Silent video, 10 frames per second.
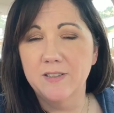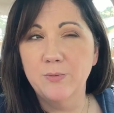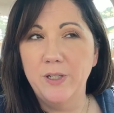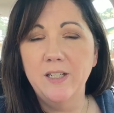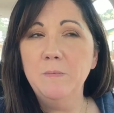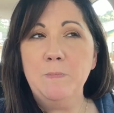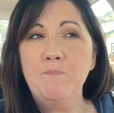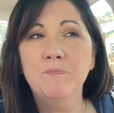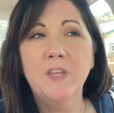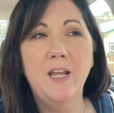sweet
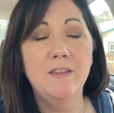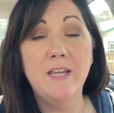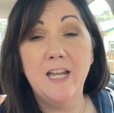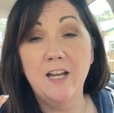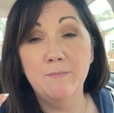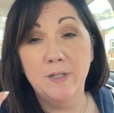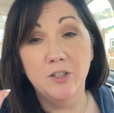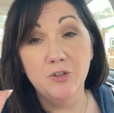and they have been